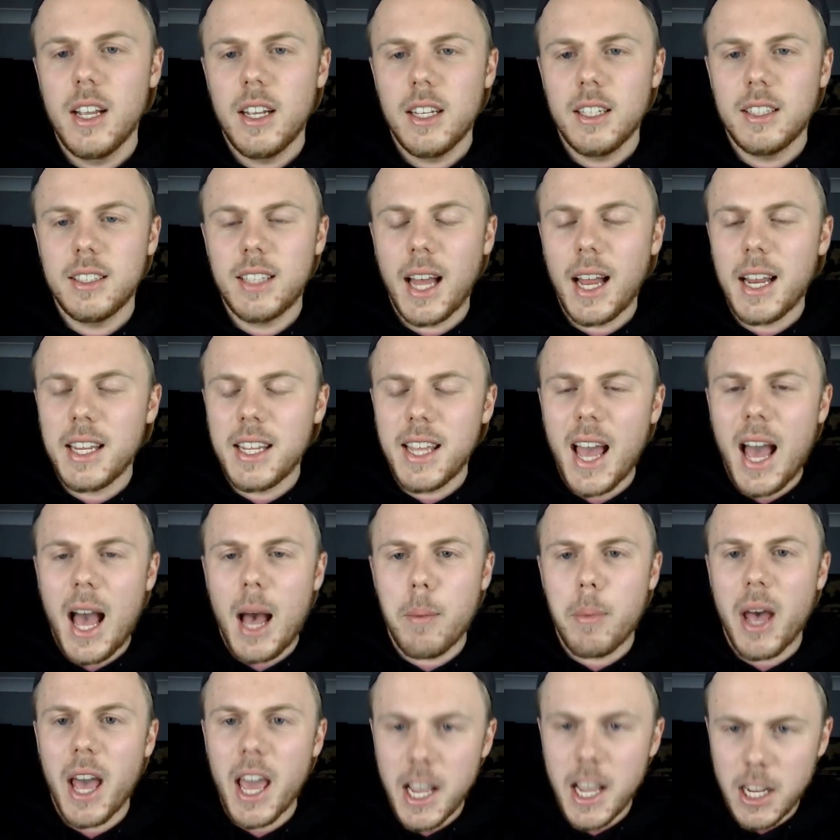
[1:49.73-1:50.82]
Dan
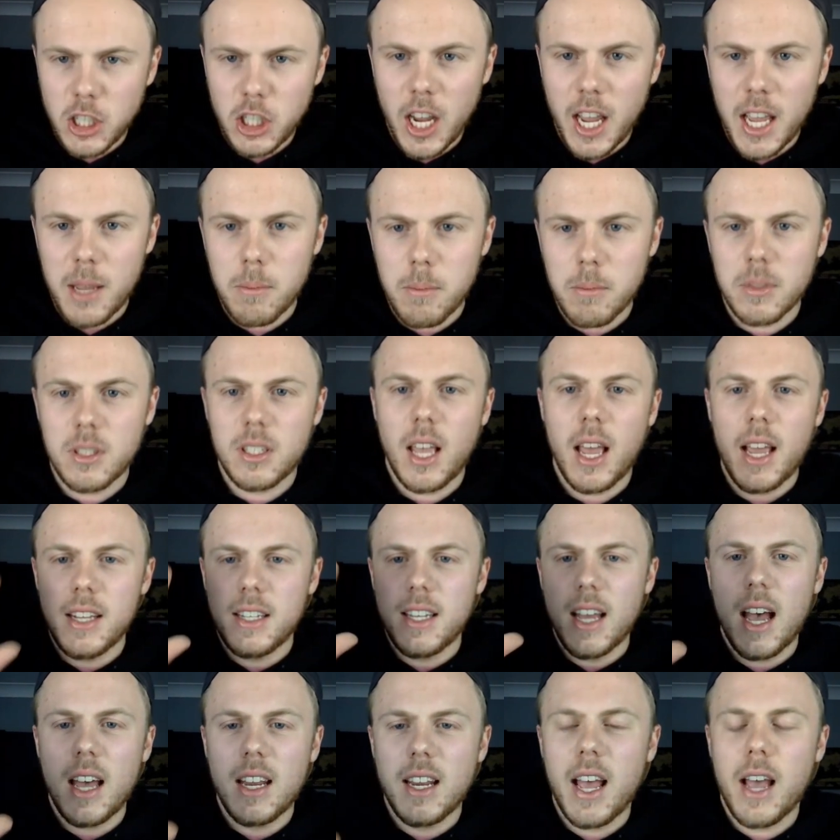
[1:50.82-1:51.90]
Yap, hey James, hey
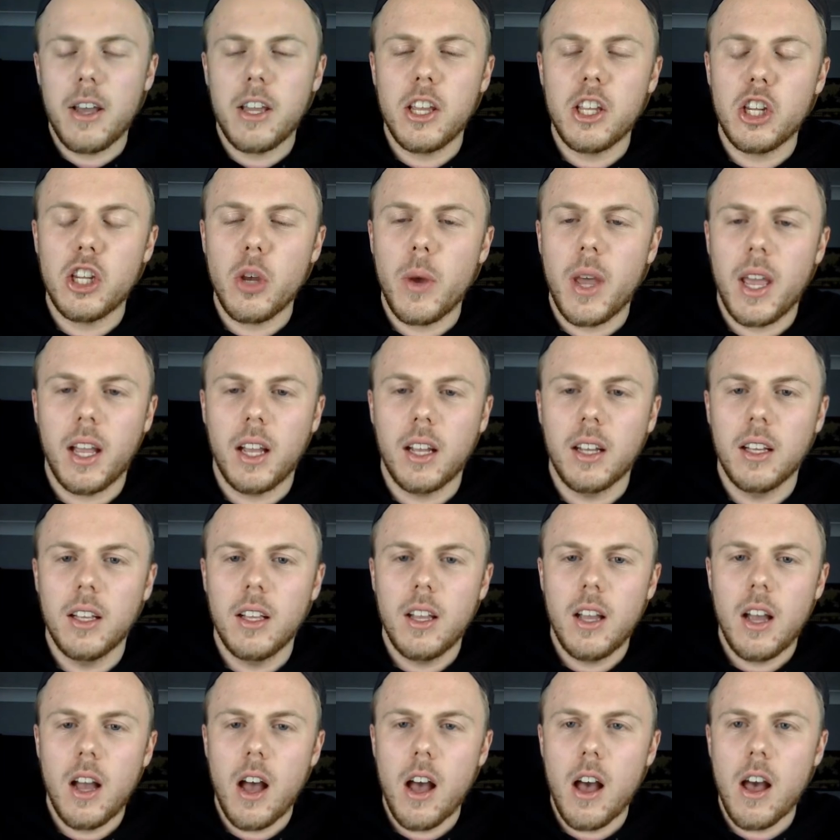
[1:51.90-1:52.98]
Dan, how you doing?
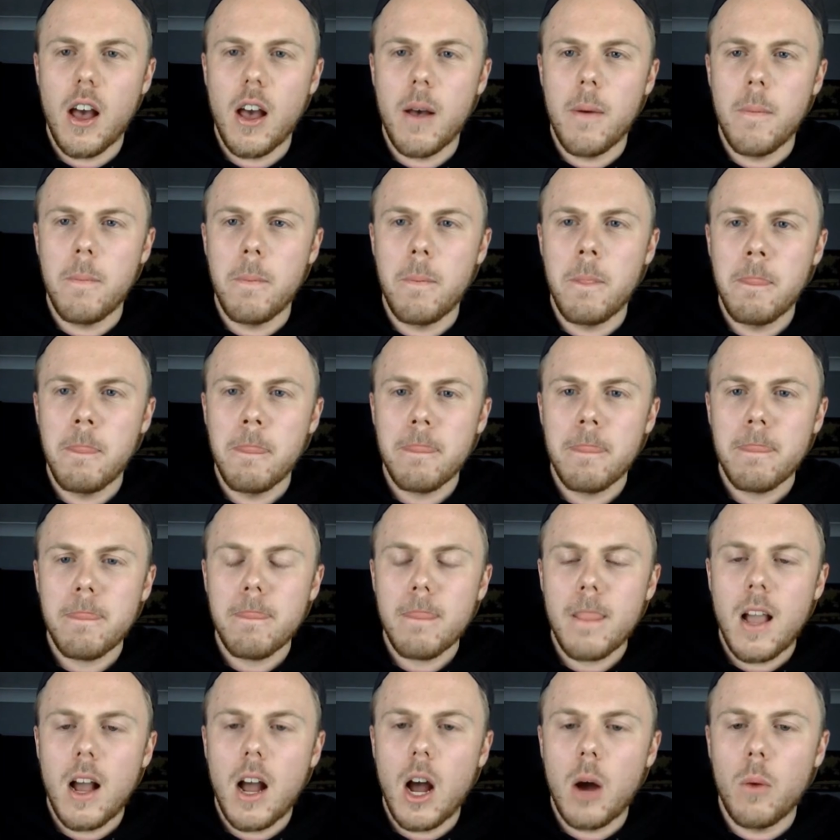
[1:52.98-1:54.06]

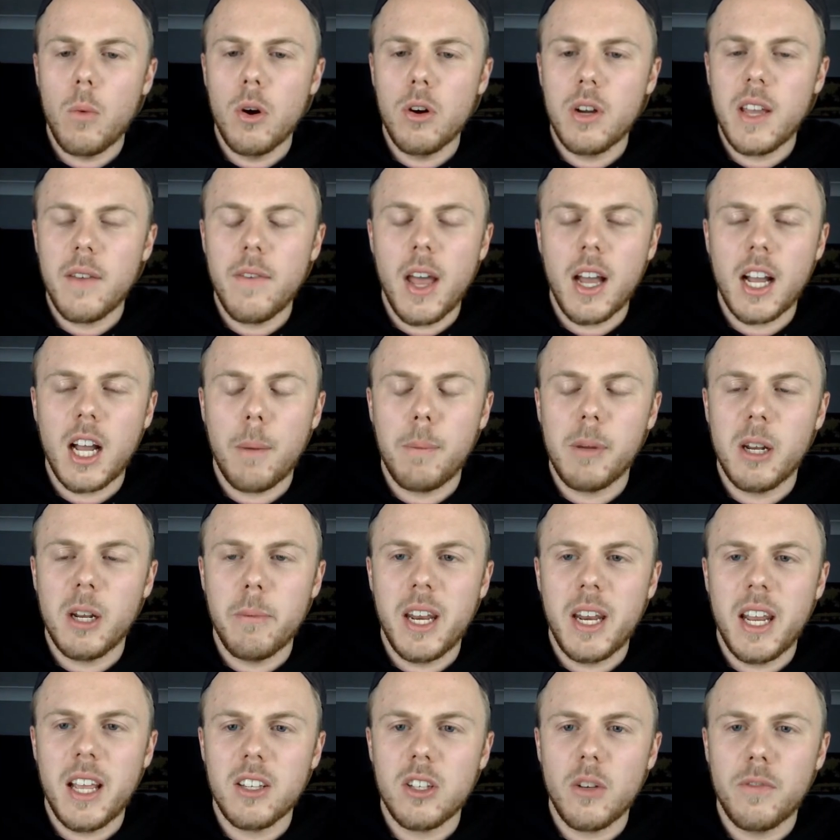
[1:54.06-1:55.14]
I will give it a couple of
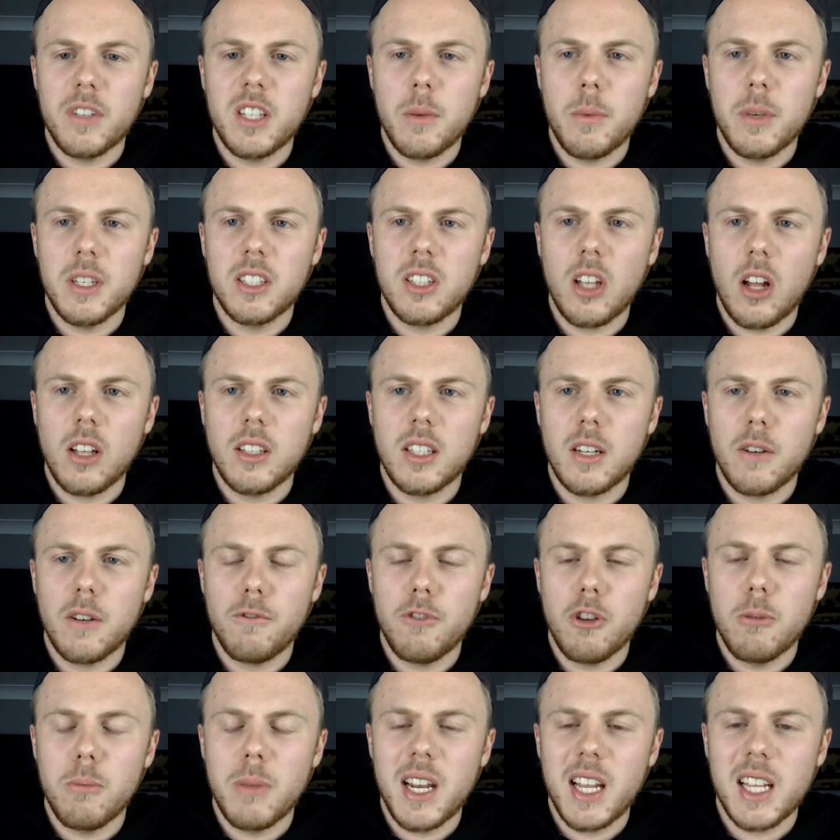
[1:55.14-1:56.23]
minutes. Obviously we started a
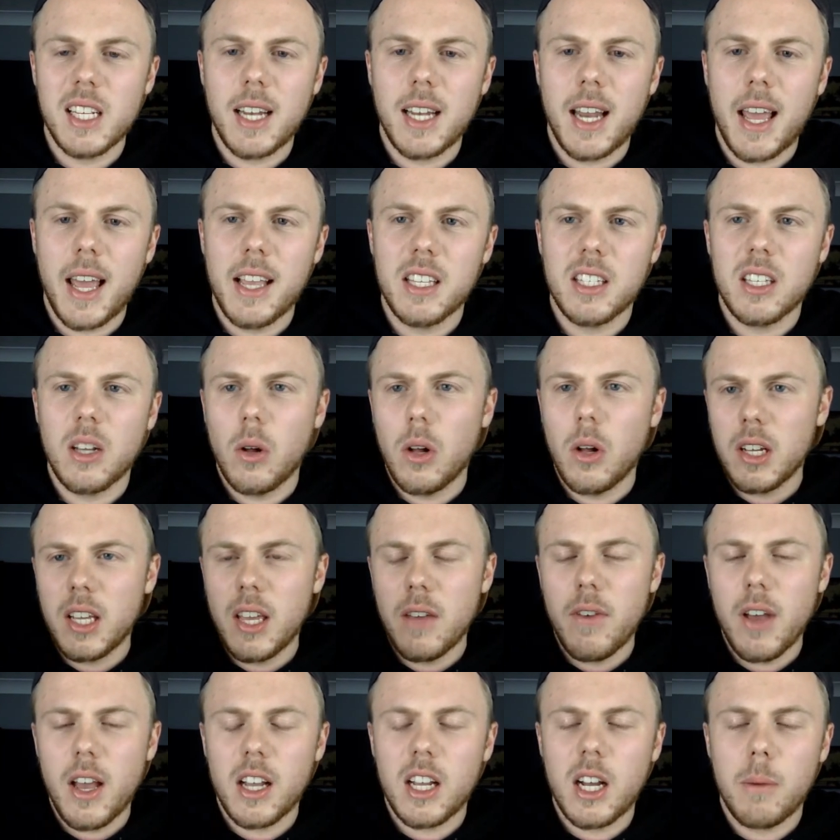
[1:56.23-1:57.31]
few minutes late, so I'll
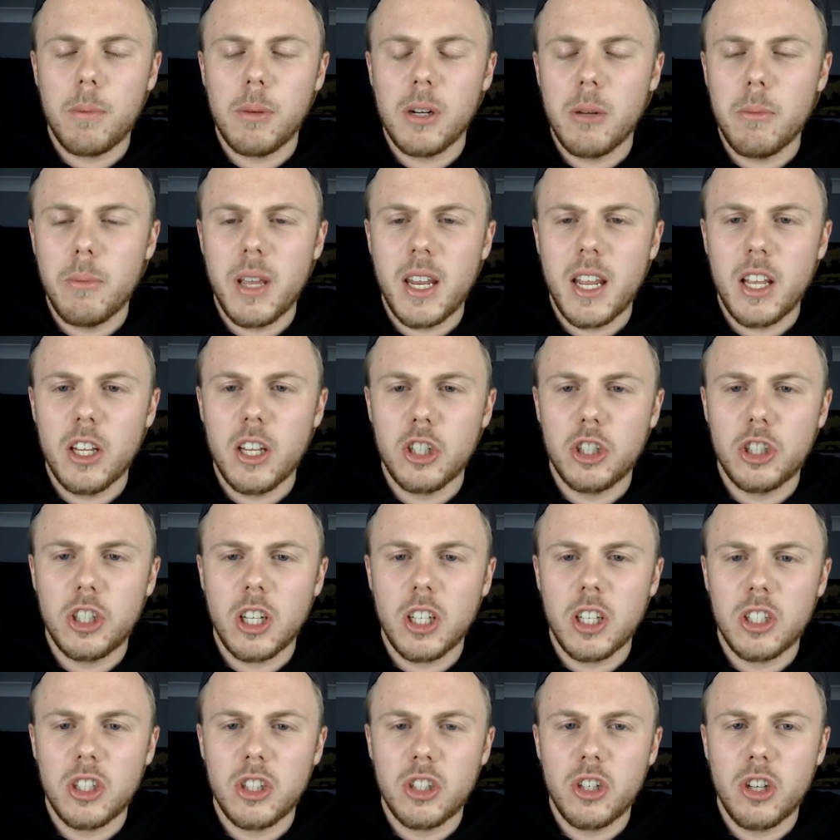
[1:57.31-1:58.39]
give it a couple of minutes
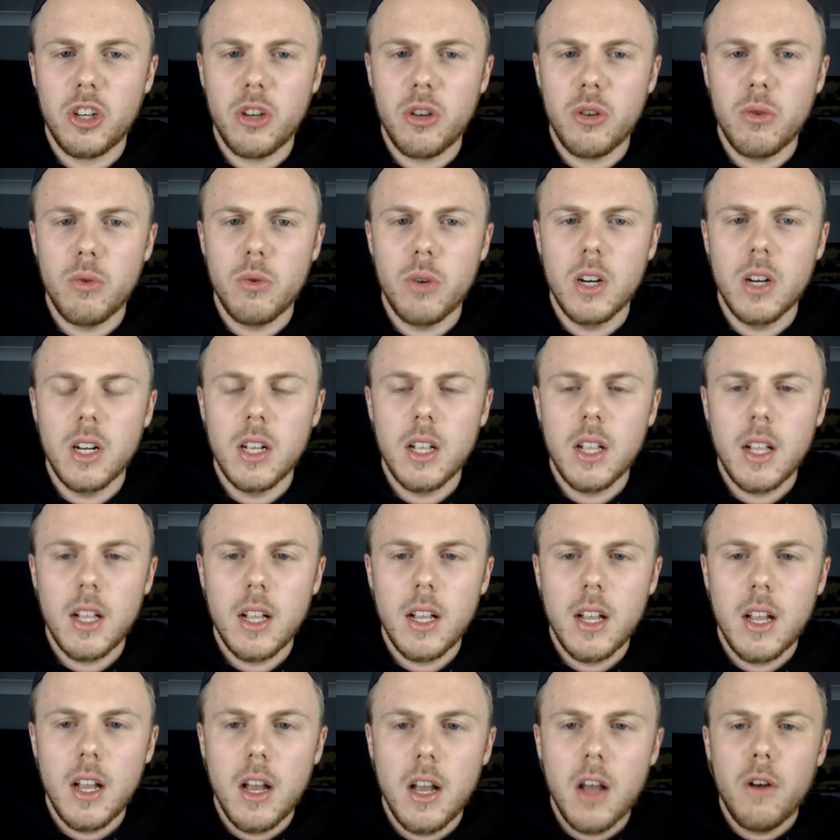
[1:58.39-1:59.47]
just to
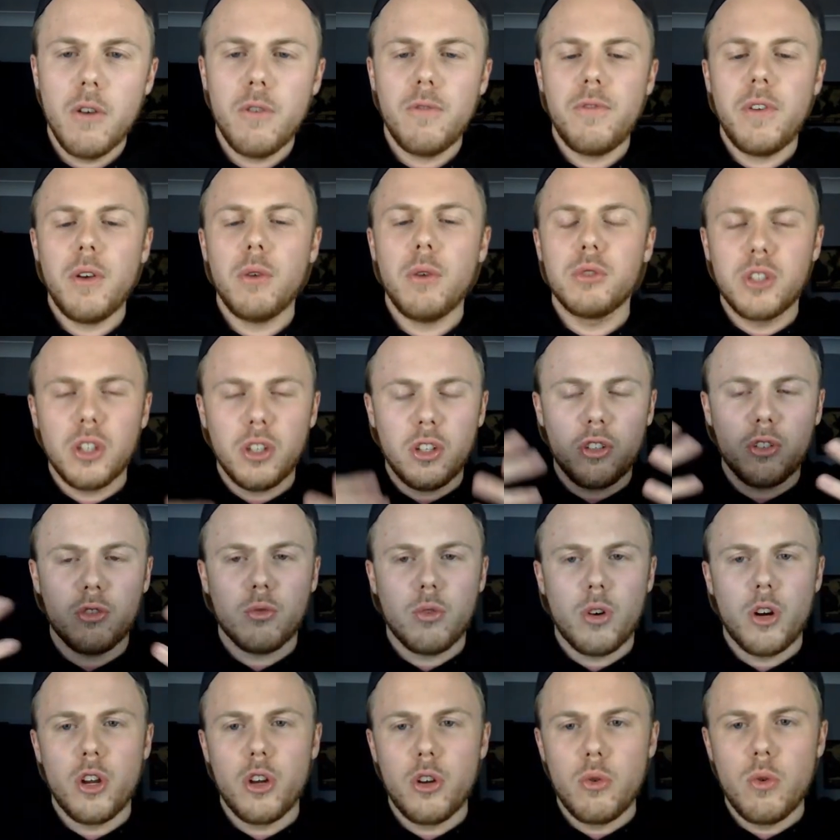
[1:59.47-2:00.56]
filter
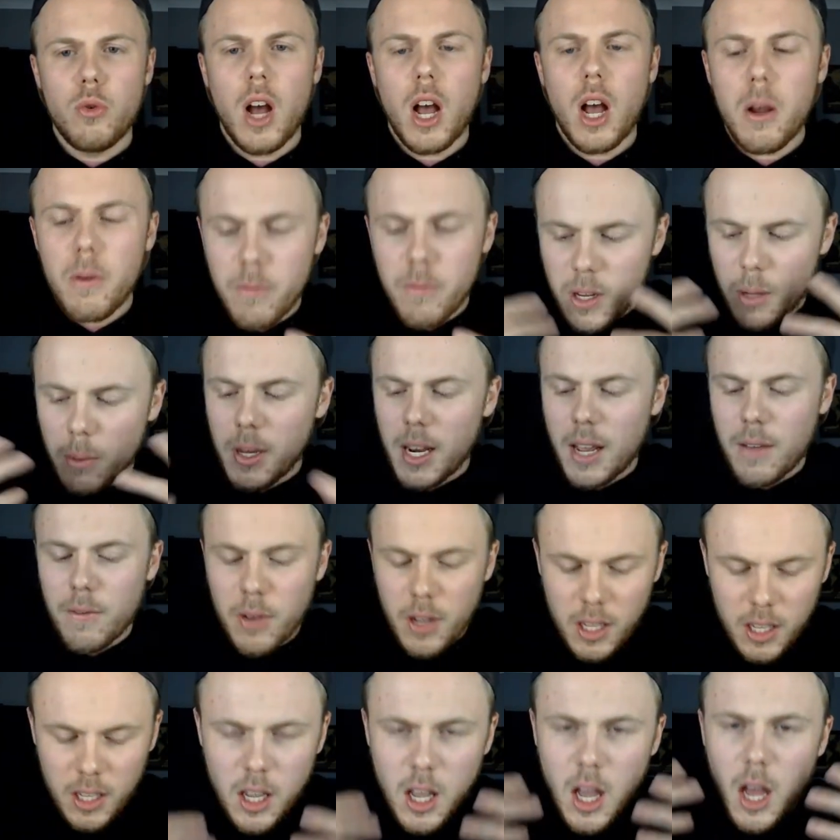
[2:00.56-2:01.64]
through. Hopefully we'll have
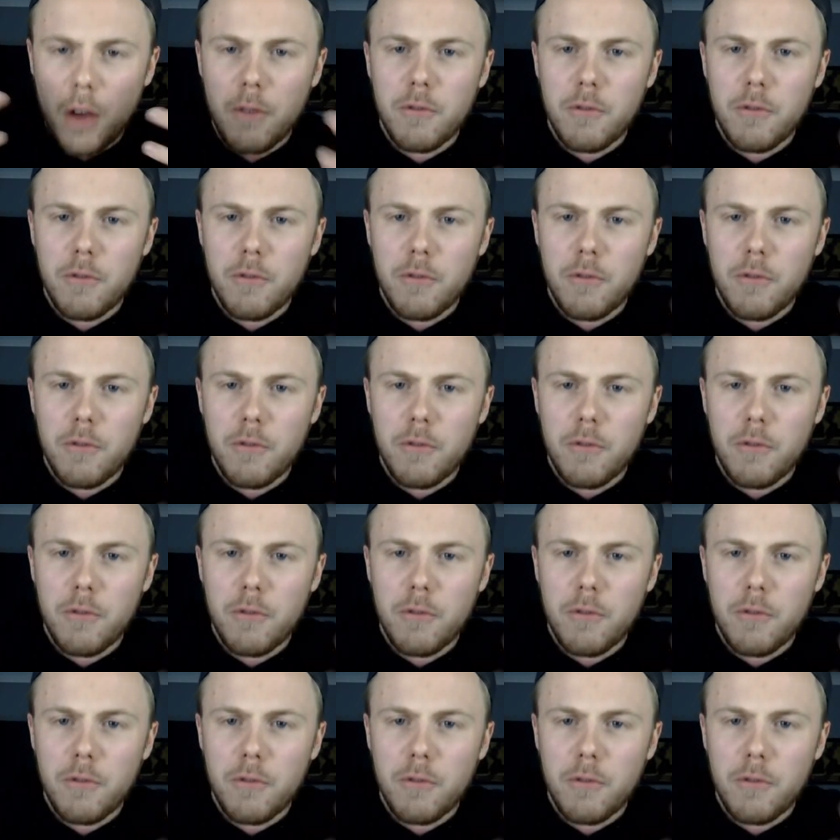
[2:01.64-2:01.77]
a